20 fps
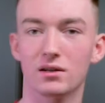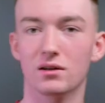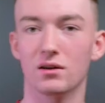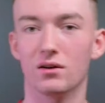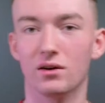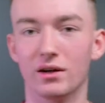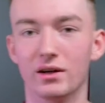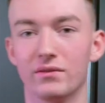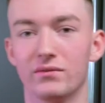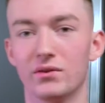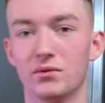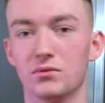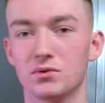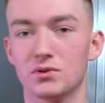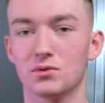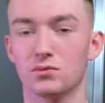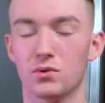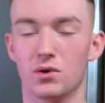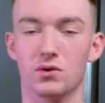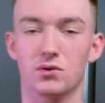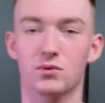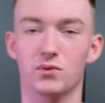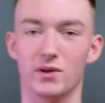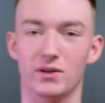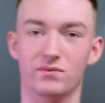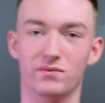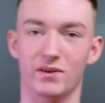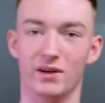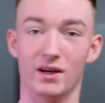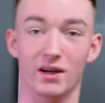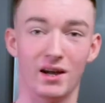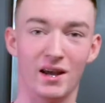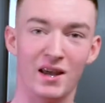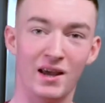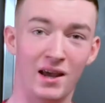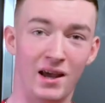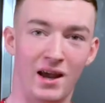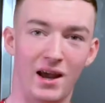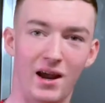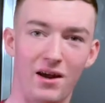Like, if it was the world's best thing,
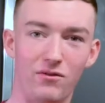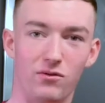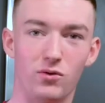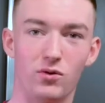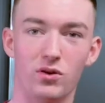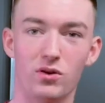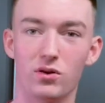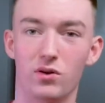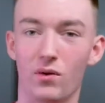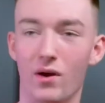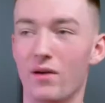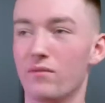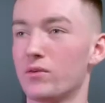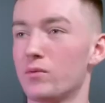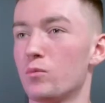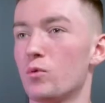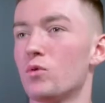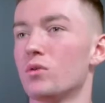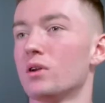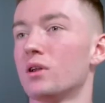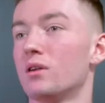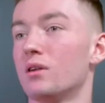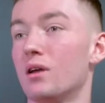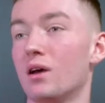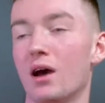everyone would do it every morning.